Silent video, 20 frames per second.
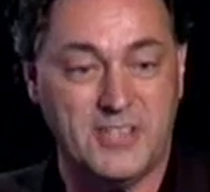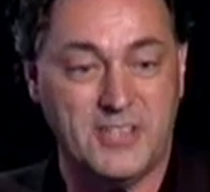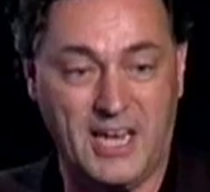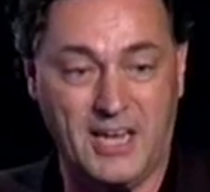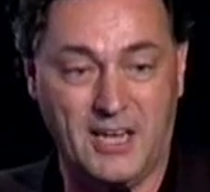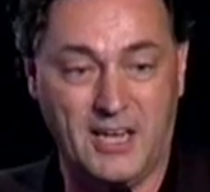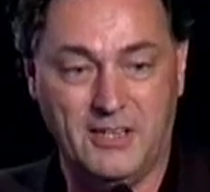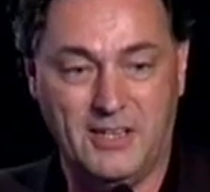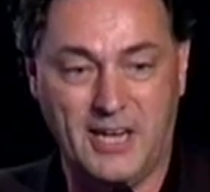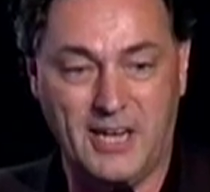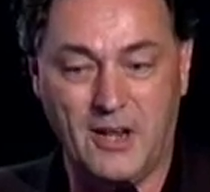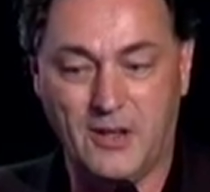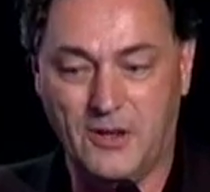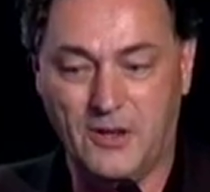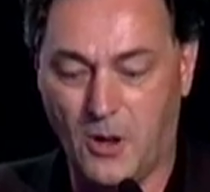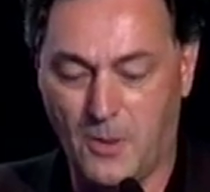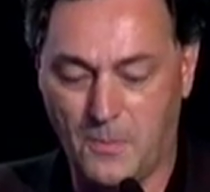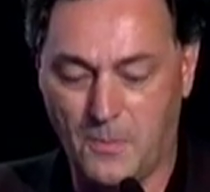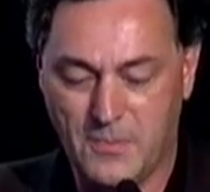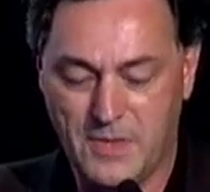in
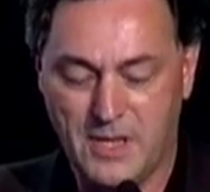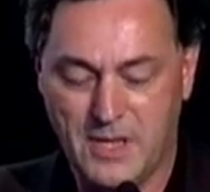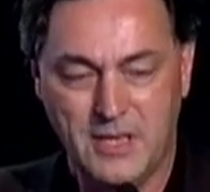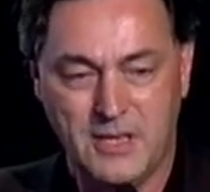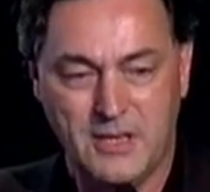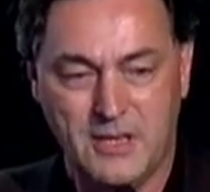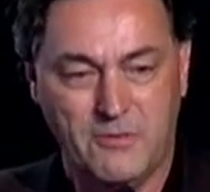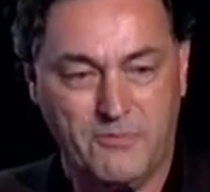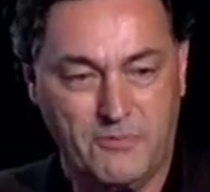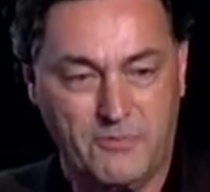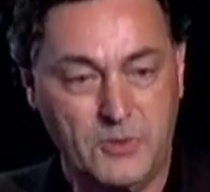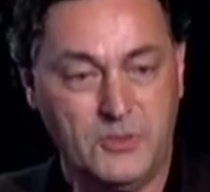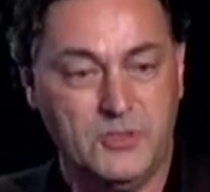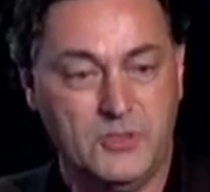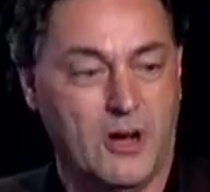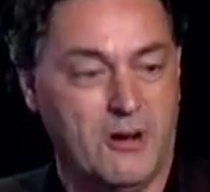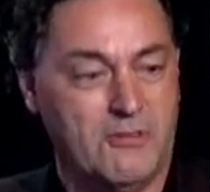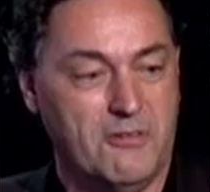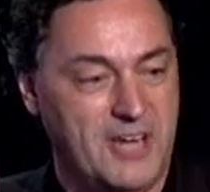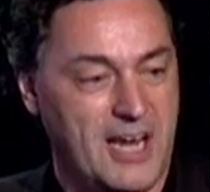telecom, future
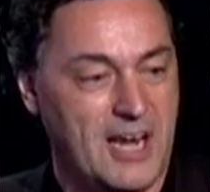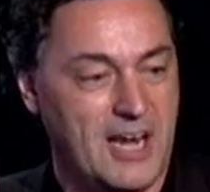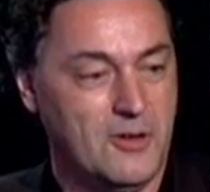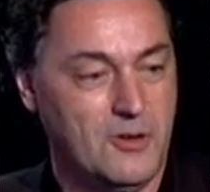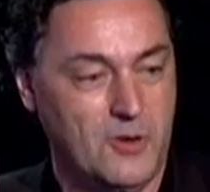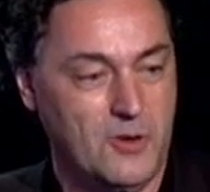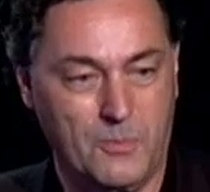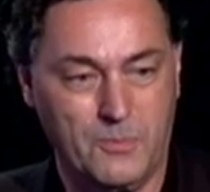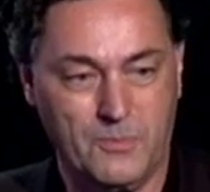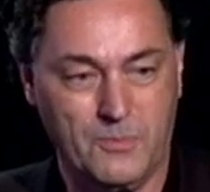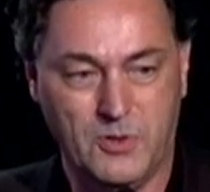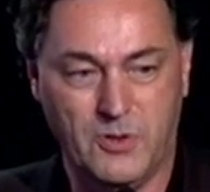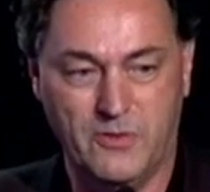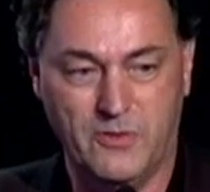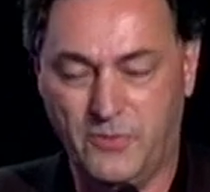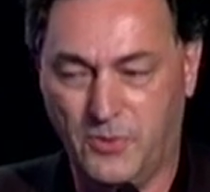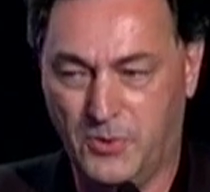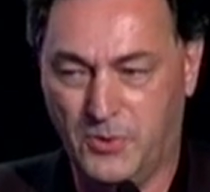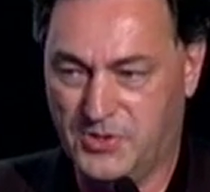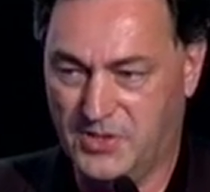of telecom
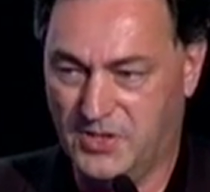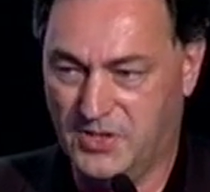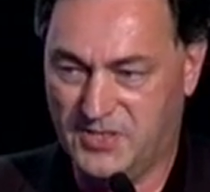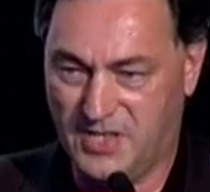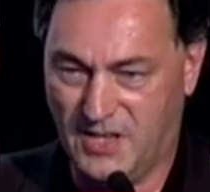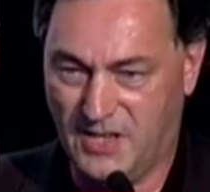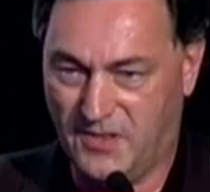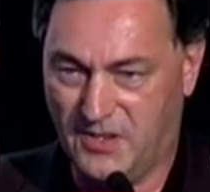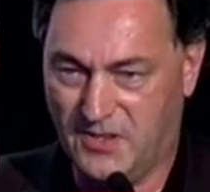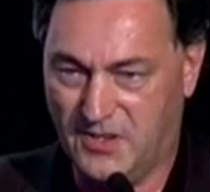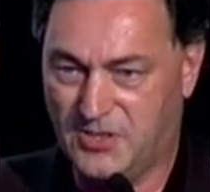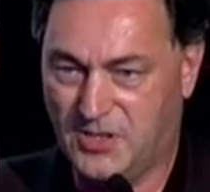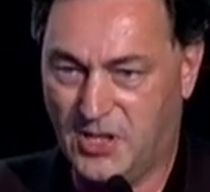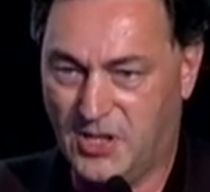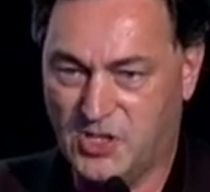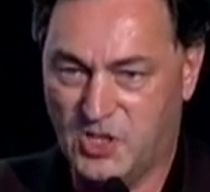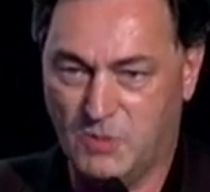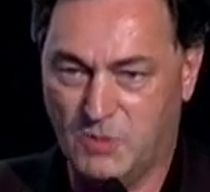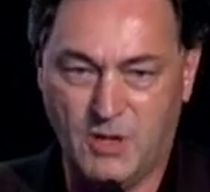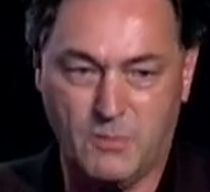convergence and the
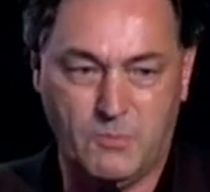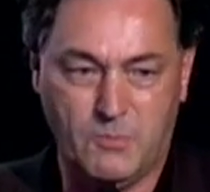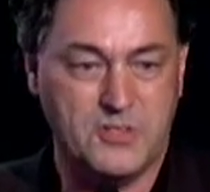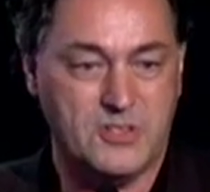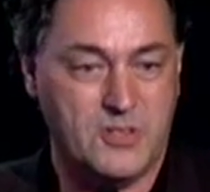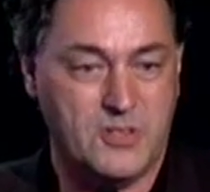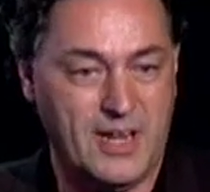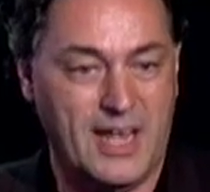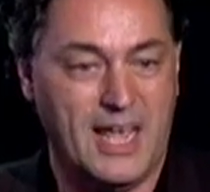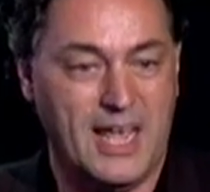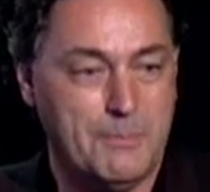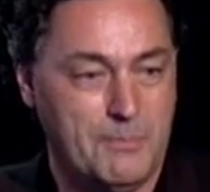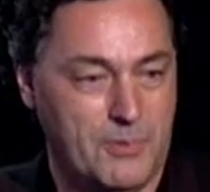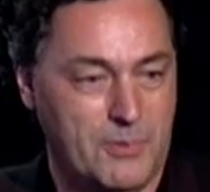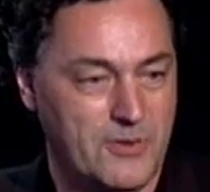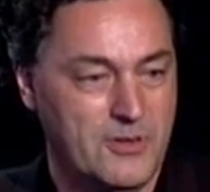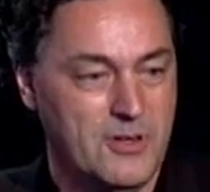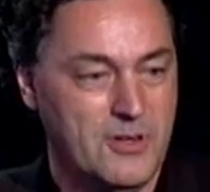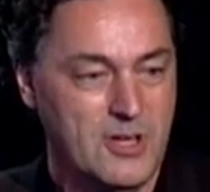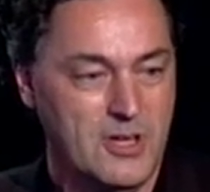discussion about what's going to
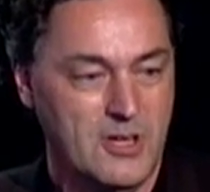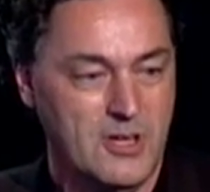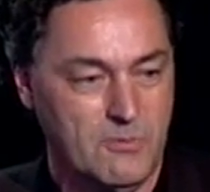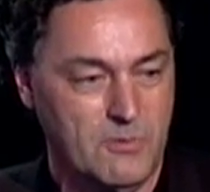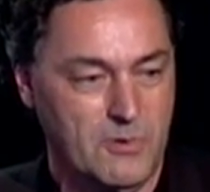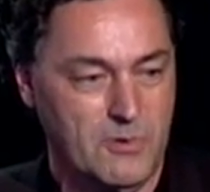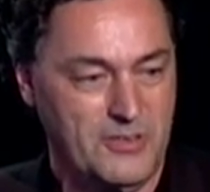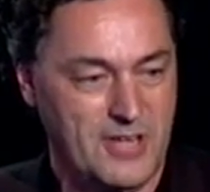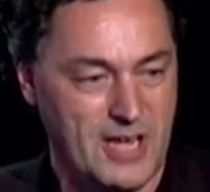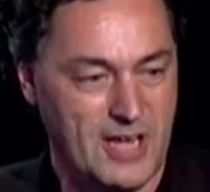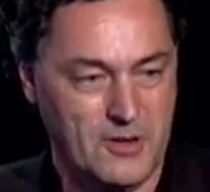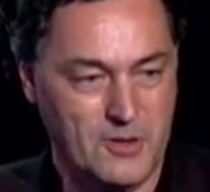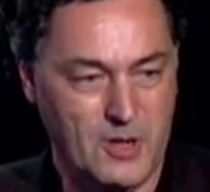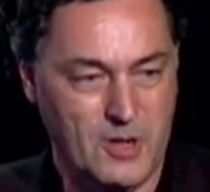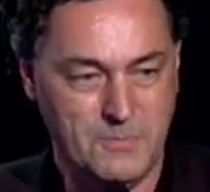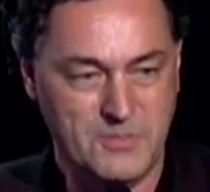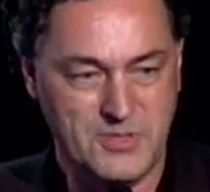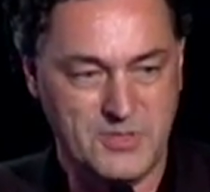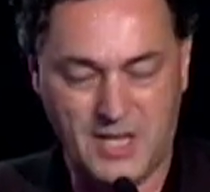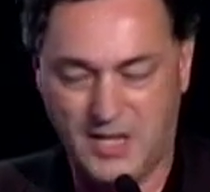happen with
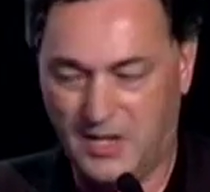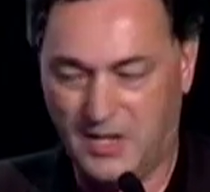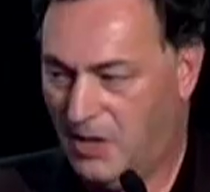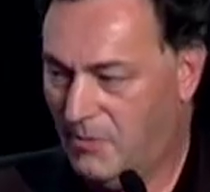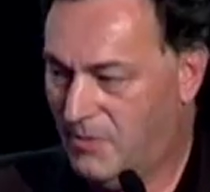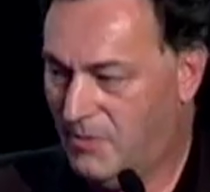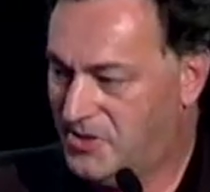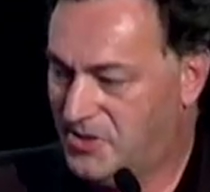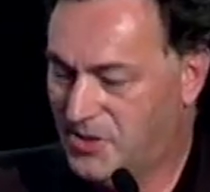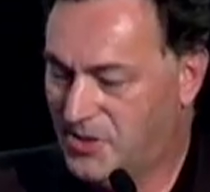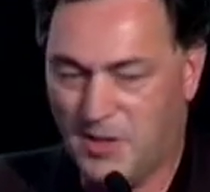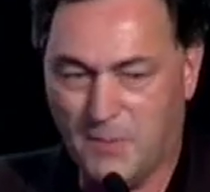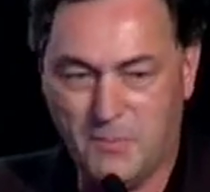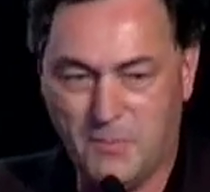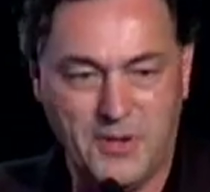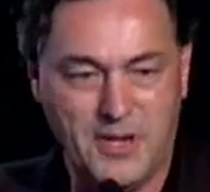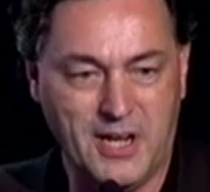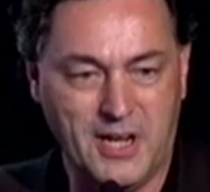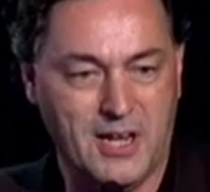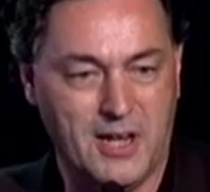telecoms. And he runs a
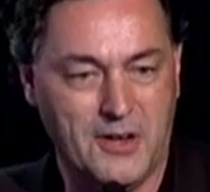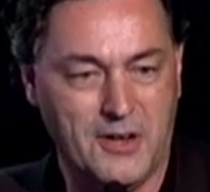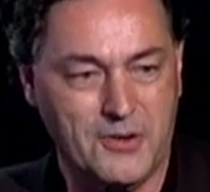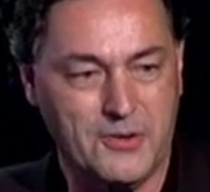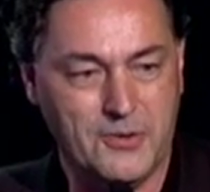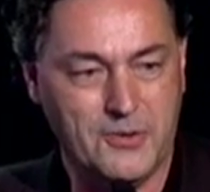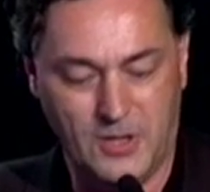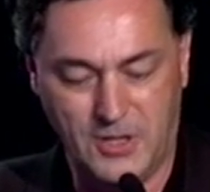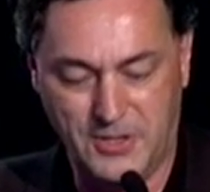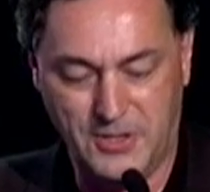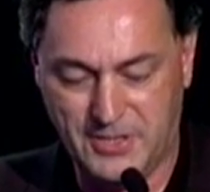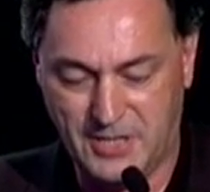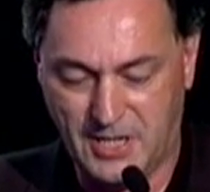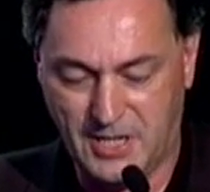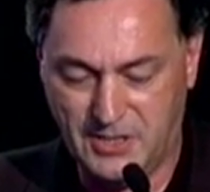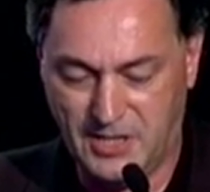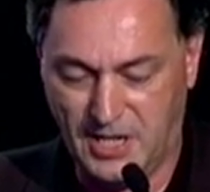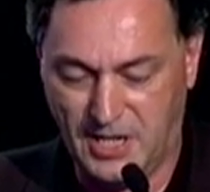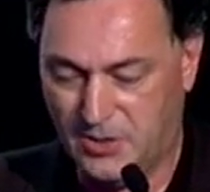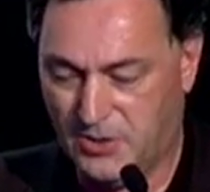company in London called
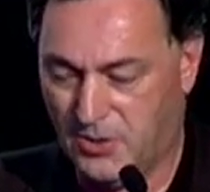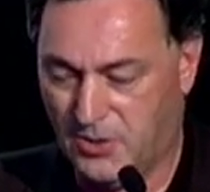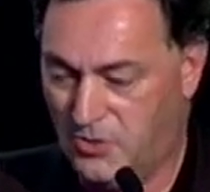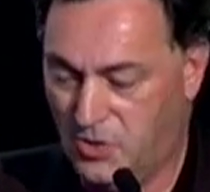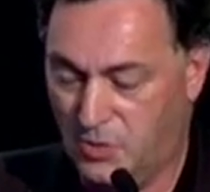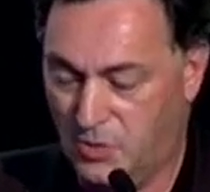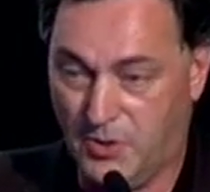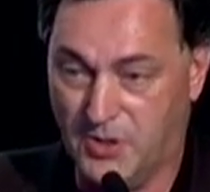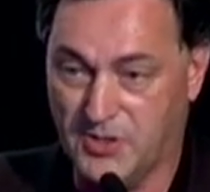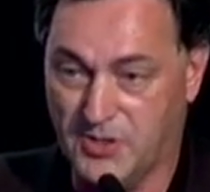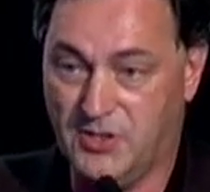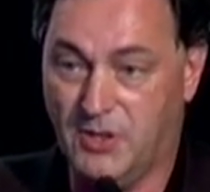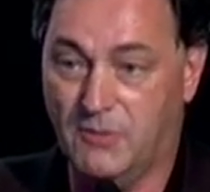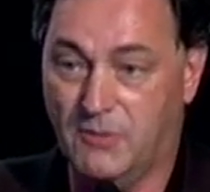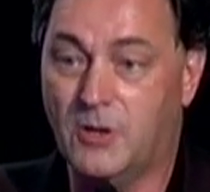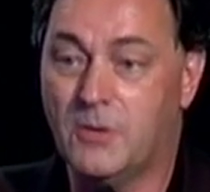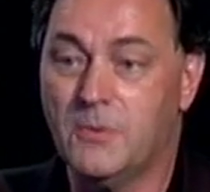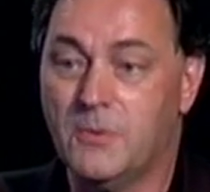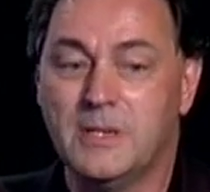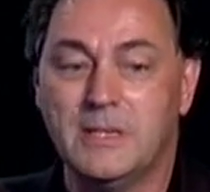Telco
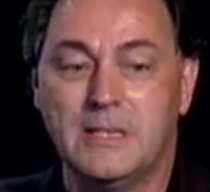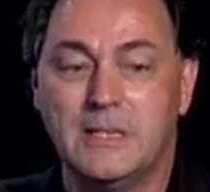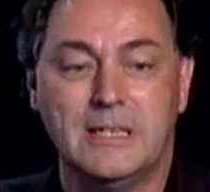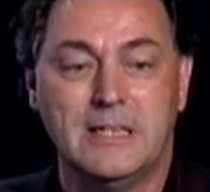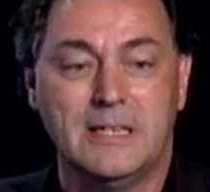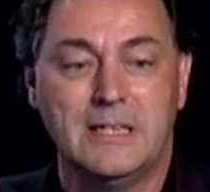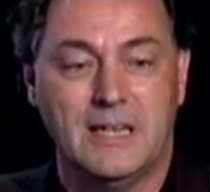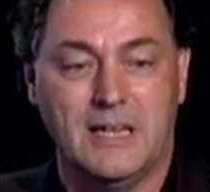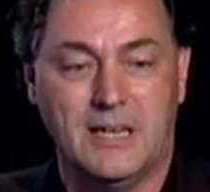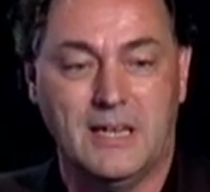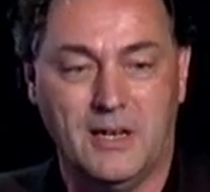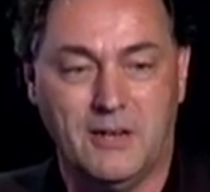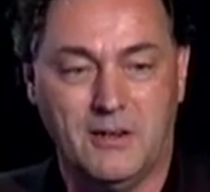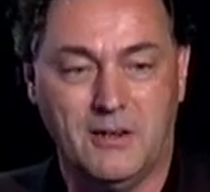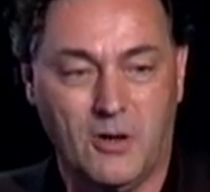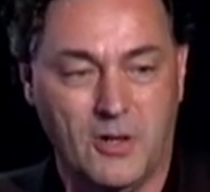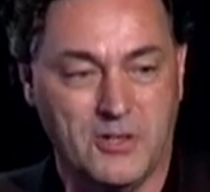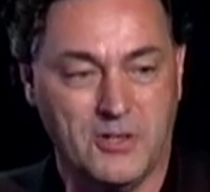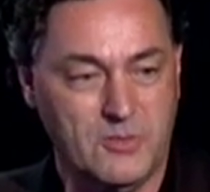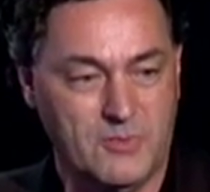2.0.
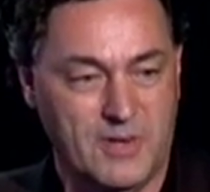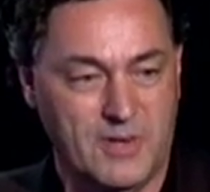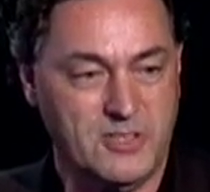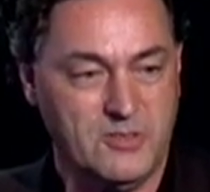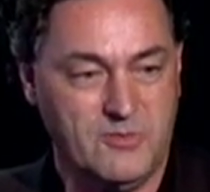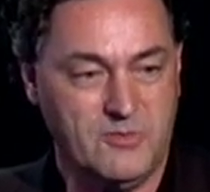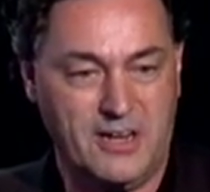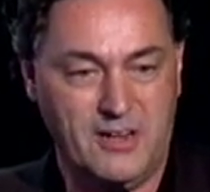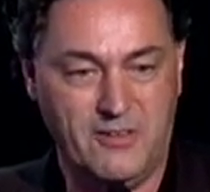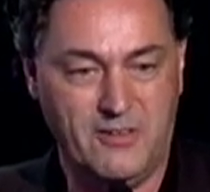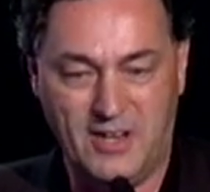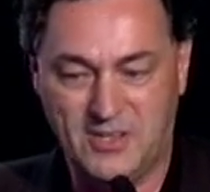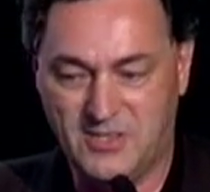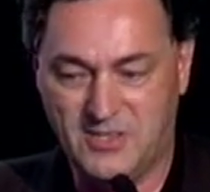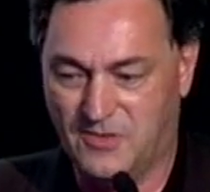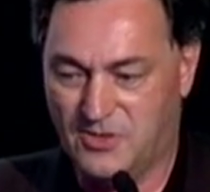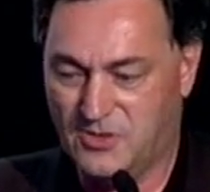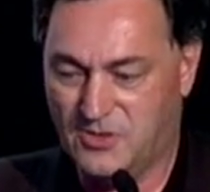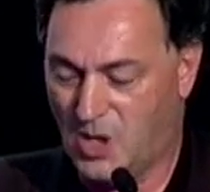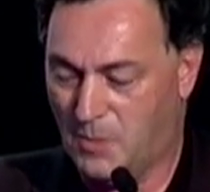Also runs great events on
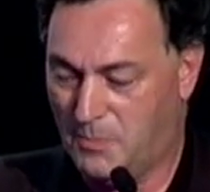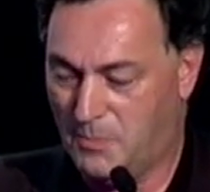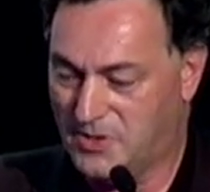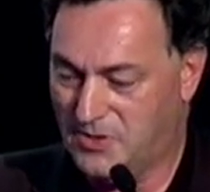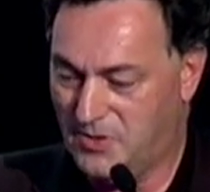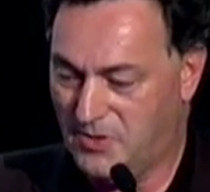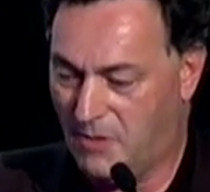this topic, so I